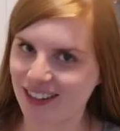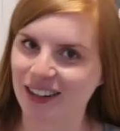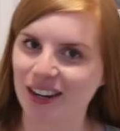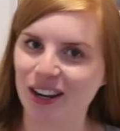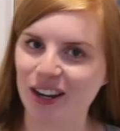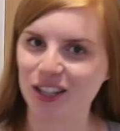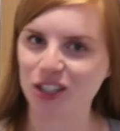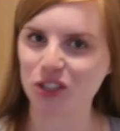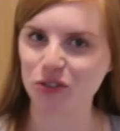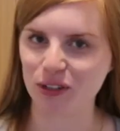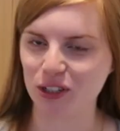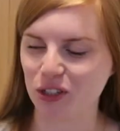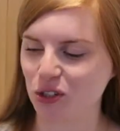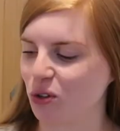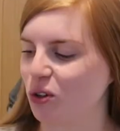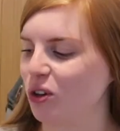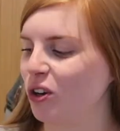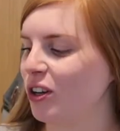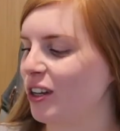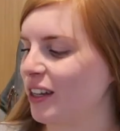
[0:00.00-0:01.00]
nursery
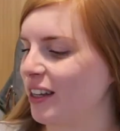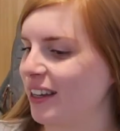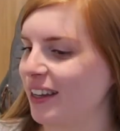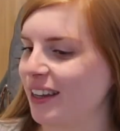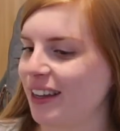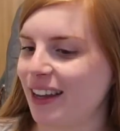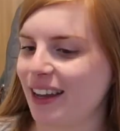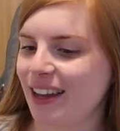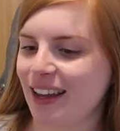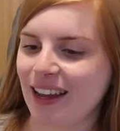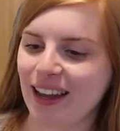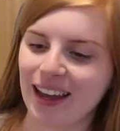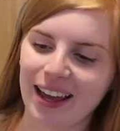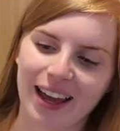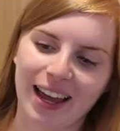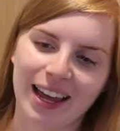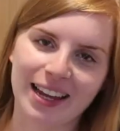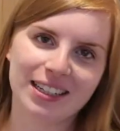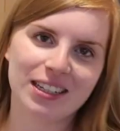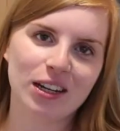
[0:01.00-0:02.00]
tour,
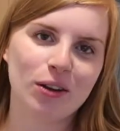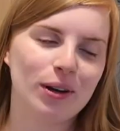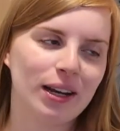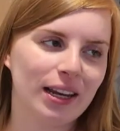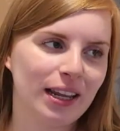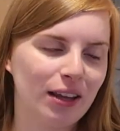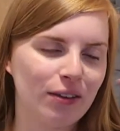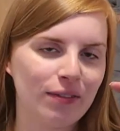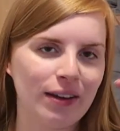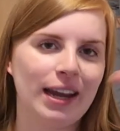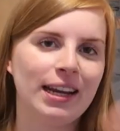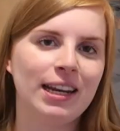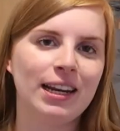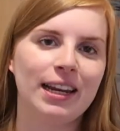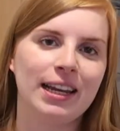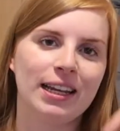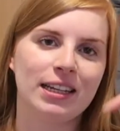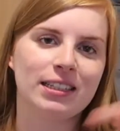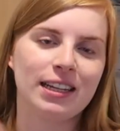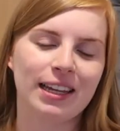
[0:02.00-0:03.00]
and I'll leave any
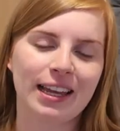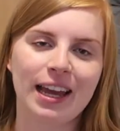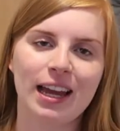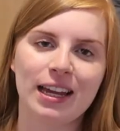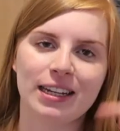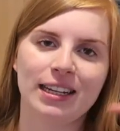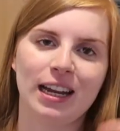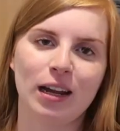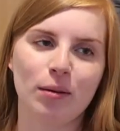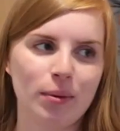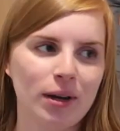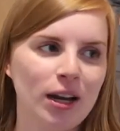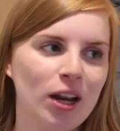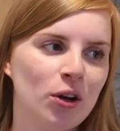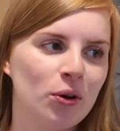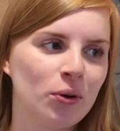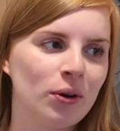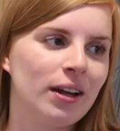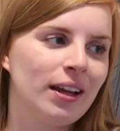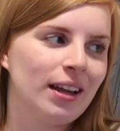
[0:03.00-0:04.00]
links I can down
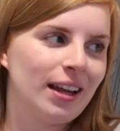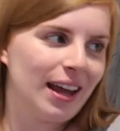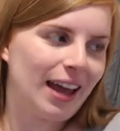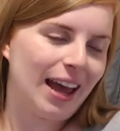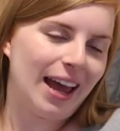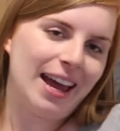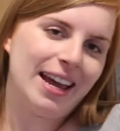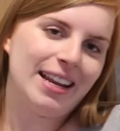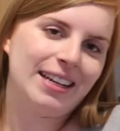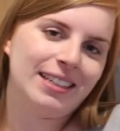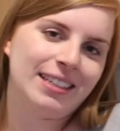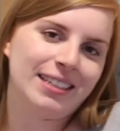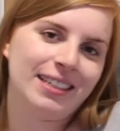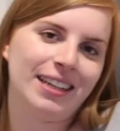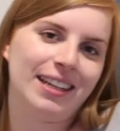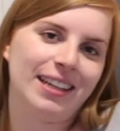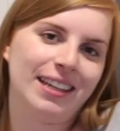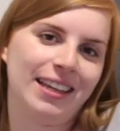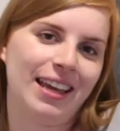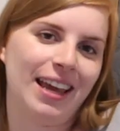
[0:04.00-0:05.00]
below. And
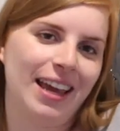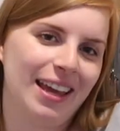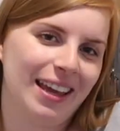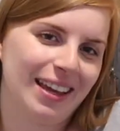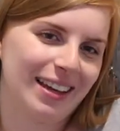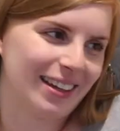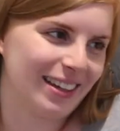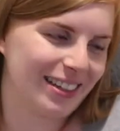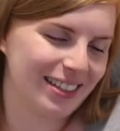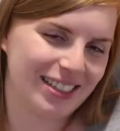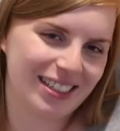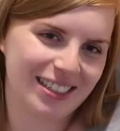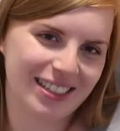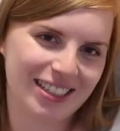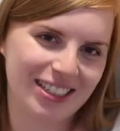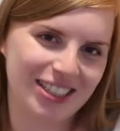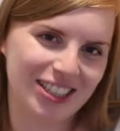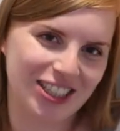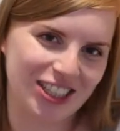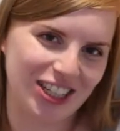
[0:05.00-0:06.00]
yeah,
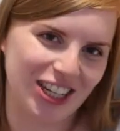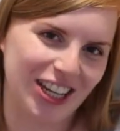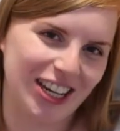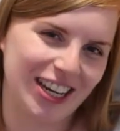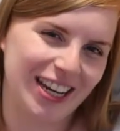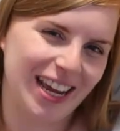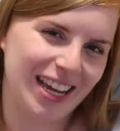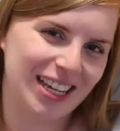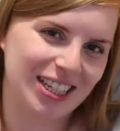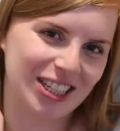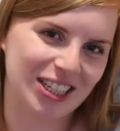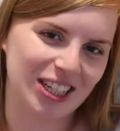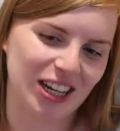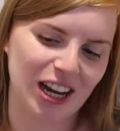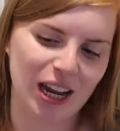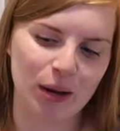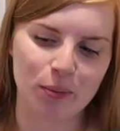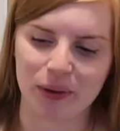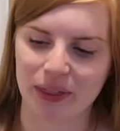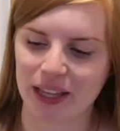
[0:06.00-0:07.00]
see you next
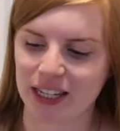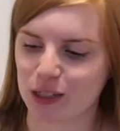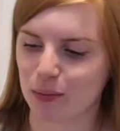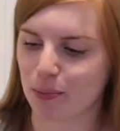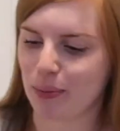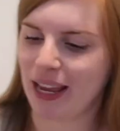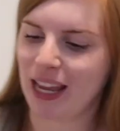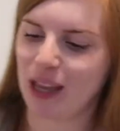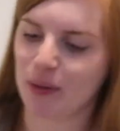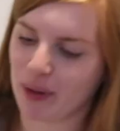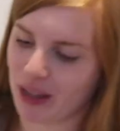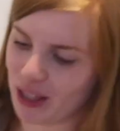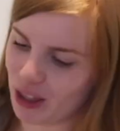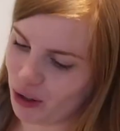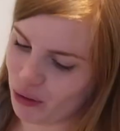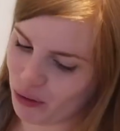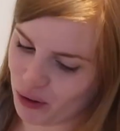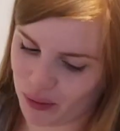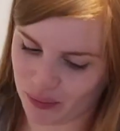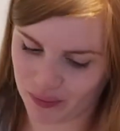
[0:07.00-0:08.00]
time when there's a baby in
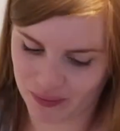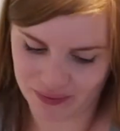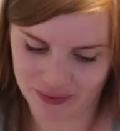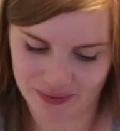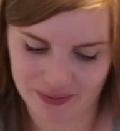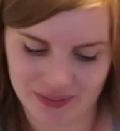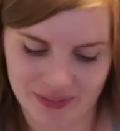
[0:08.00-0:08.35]
the room.